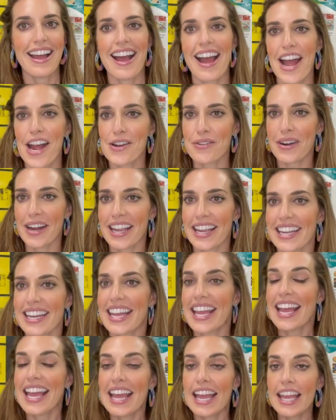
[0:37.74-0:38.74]
All right.
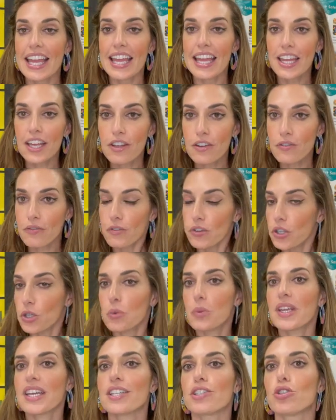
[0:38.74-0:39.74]
If you
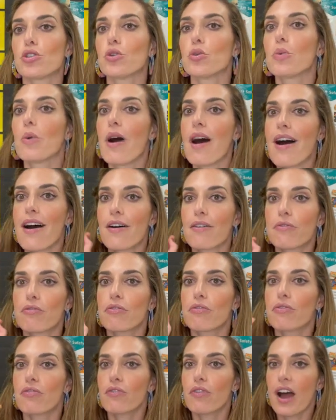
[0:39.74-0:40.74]
get to
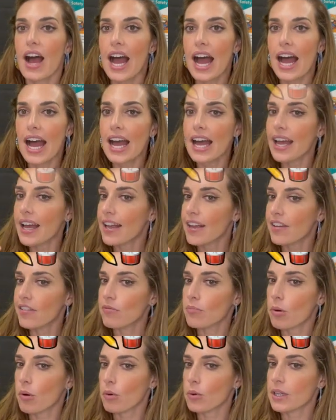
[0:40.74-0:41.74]
5
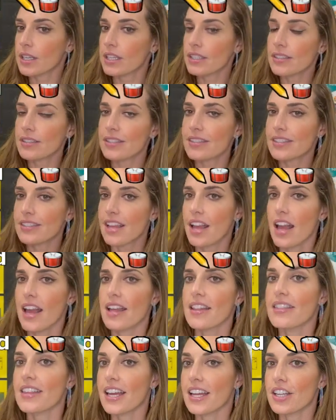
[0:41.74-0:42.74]
points,
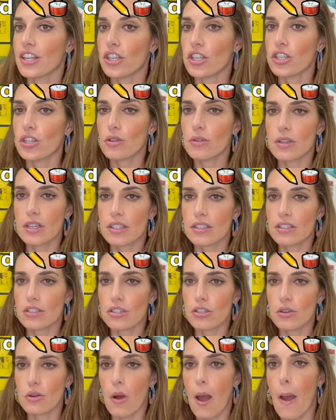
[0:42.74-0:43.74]
then you get to
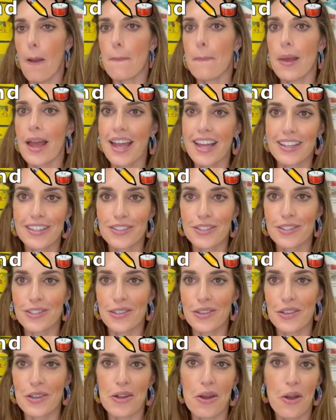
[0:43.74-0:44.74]
do
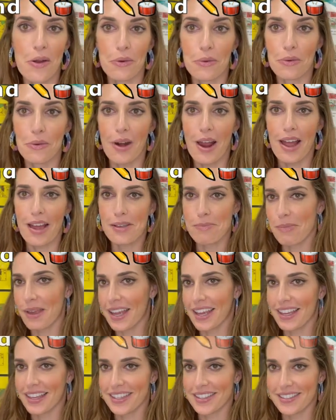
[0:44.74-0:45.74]
pencil rock
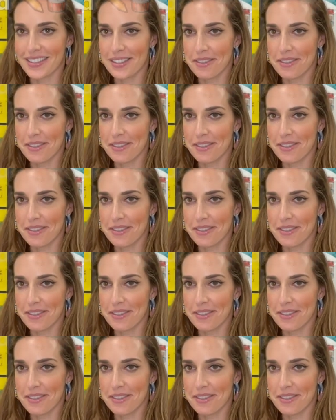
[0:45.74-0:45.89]
band.